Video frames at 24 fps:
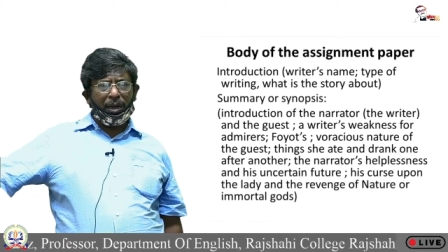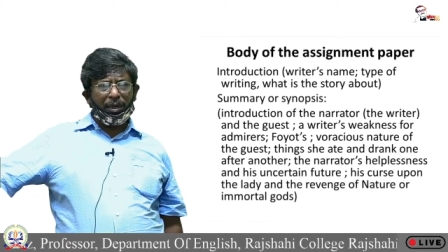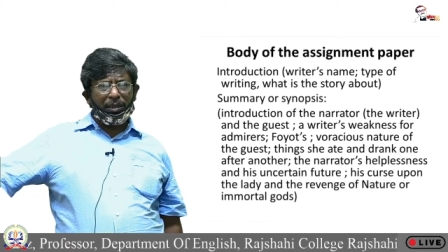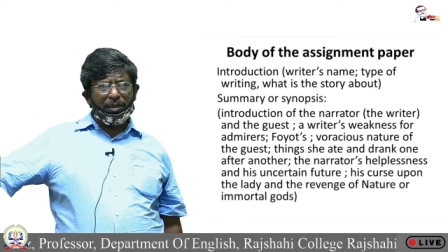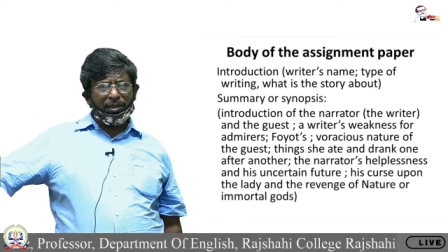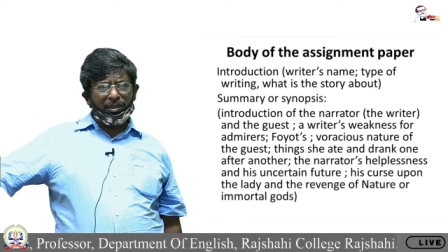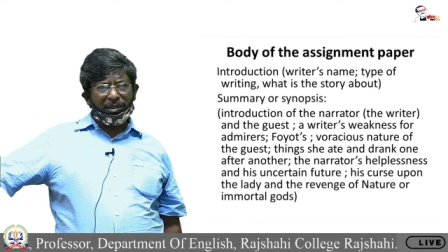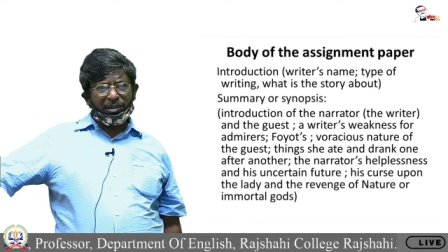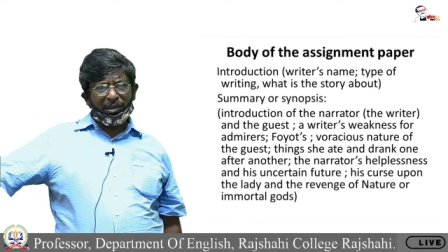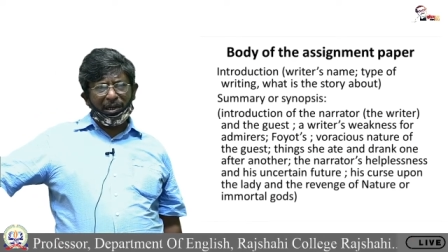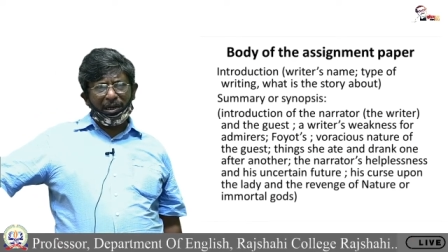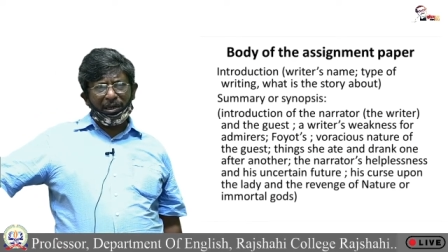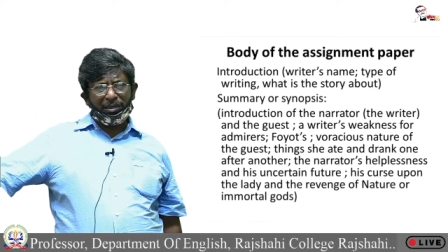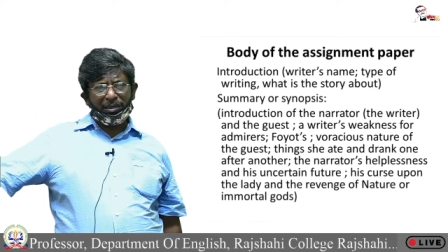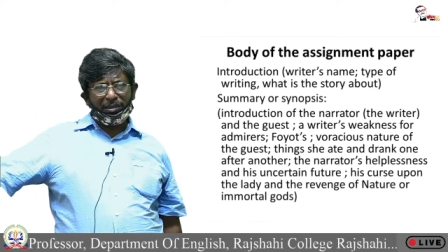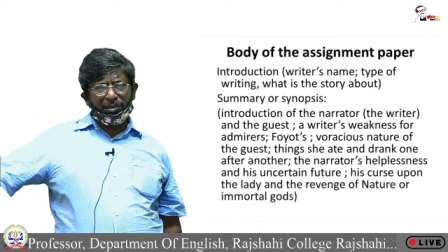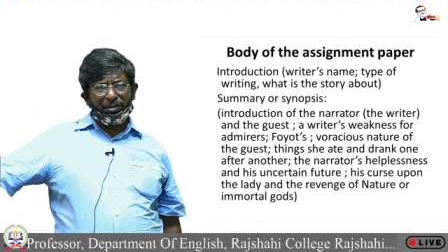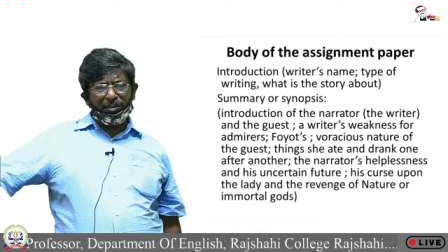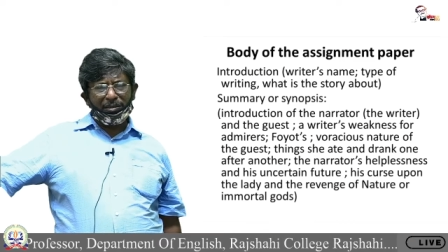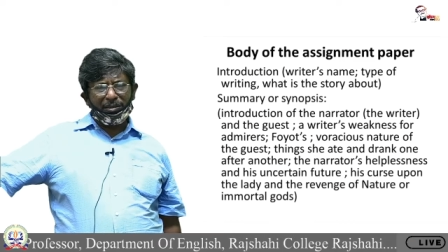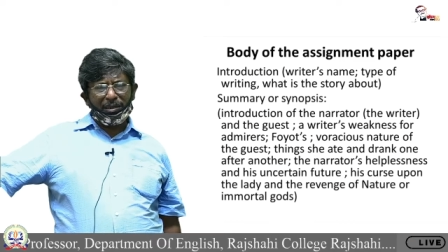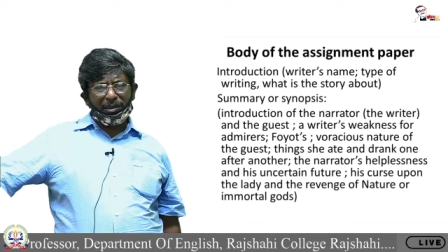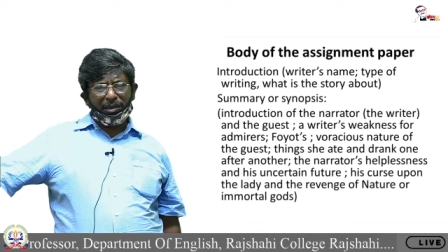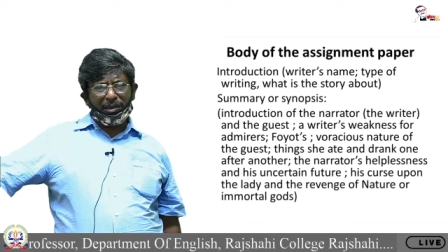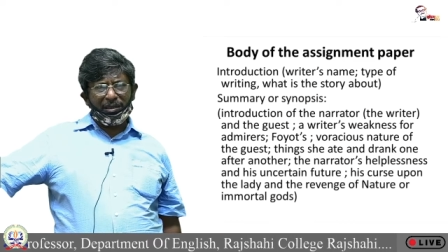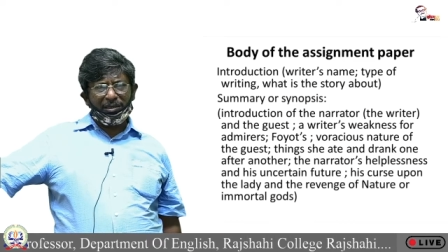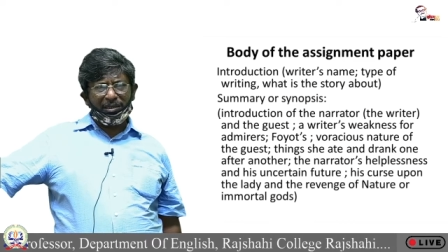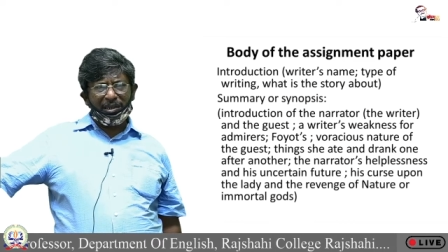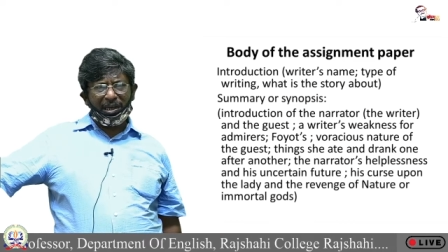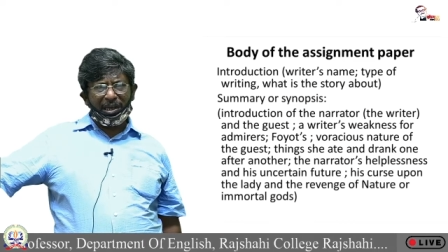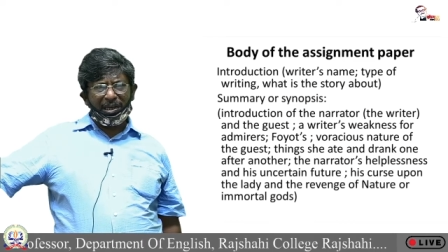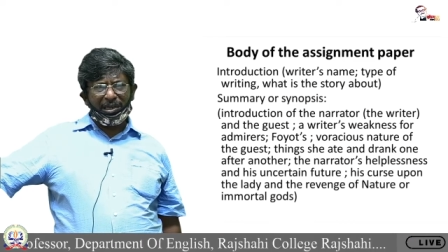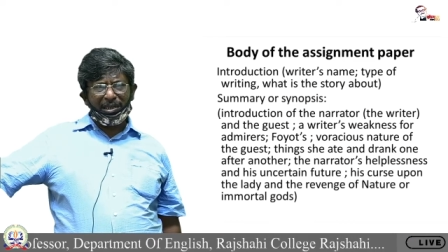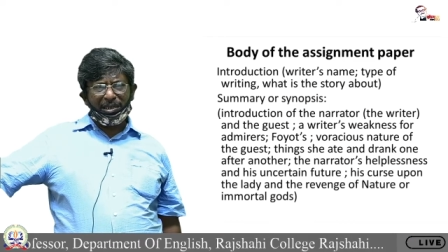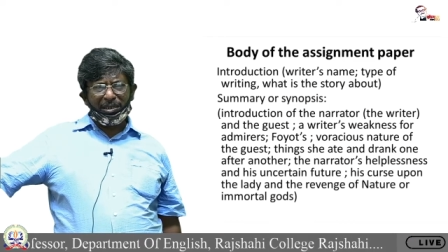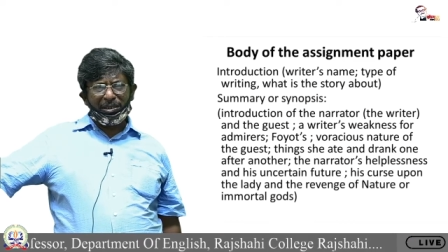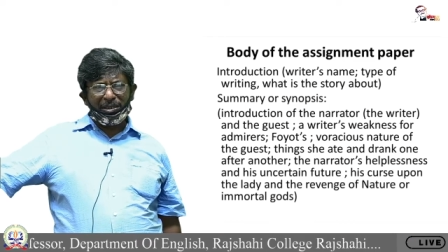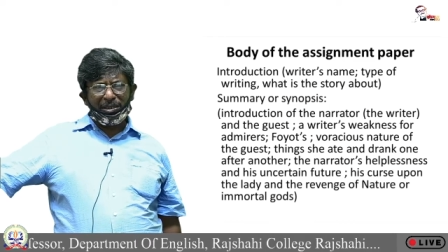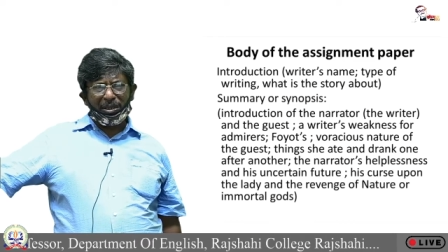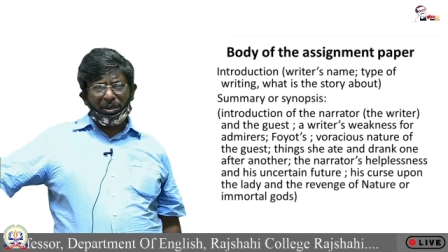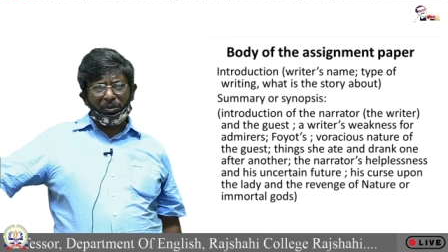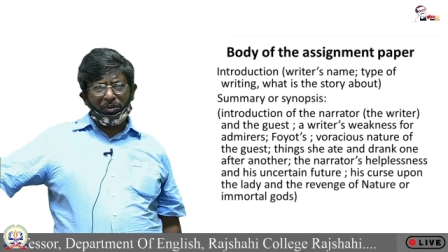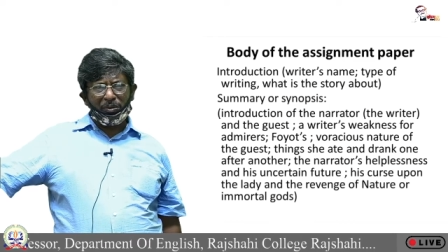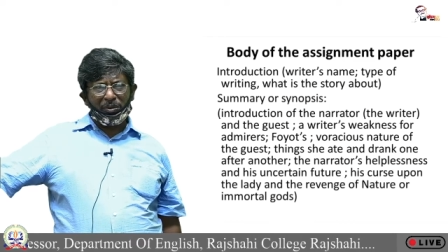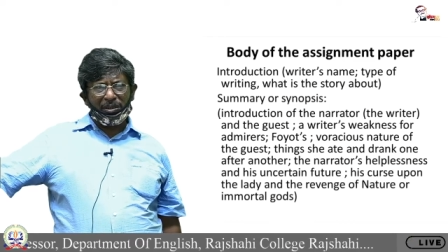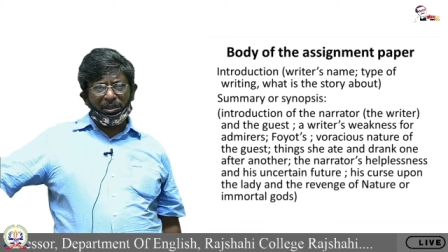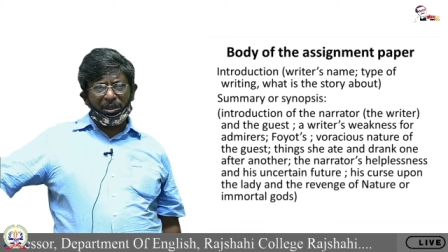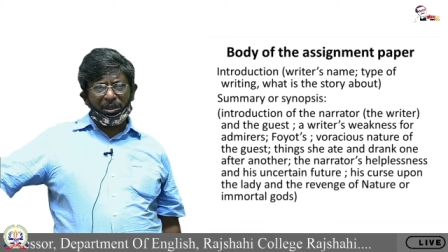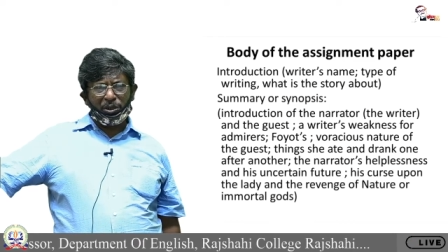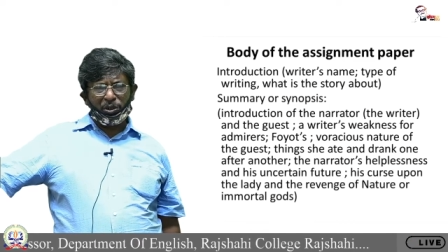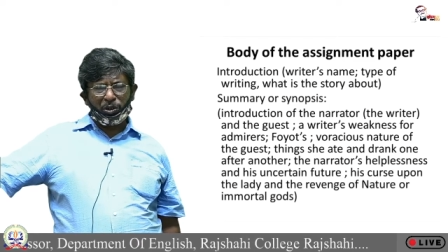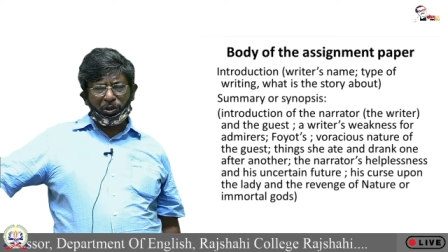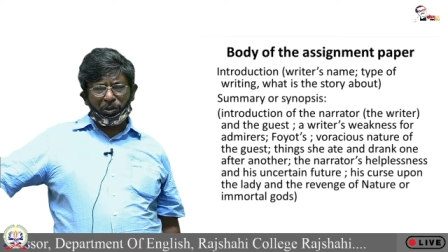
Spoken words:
start the essay with a